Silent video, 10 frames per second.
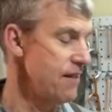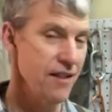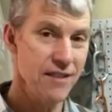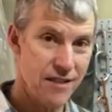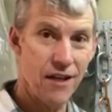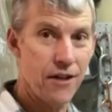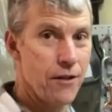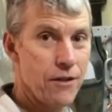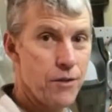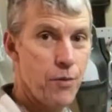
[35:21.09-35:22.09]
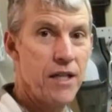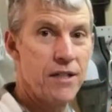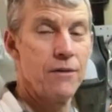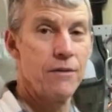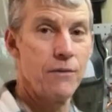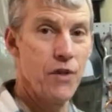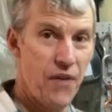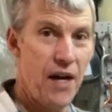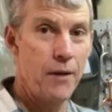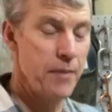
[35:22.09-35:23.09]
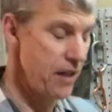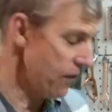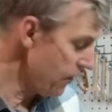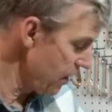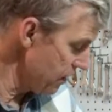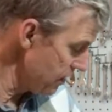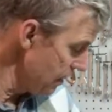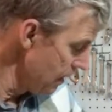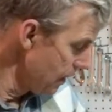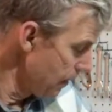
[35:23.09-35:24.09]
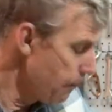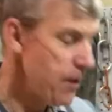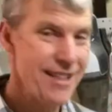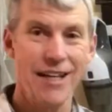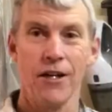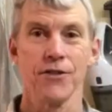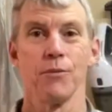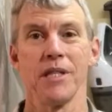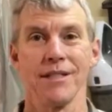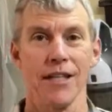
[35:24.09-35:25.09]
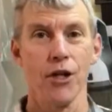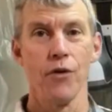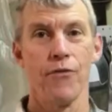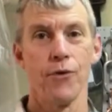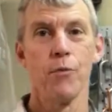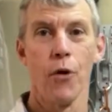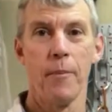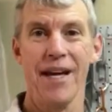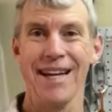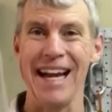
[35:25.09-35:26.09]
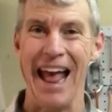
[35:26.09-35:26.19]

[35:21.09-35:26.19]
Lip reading: This sucker sprays it without it being thinned, but that also means I go through more paint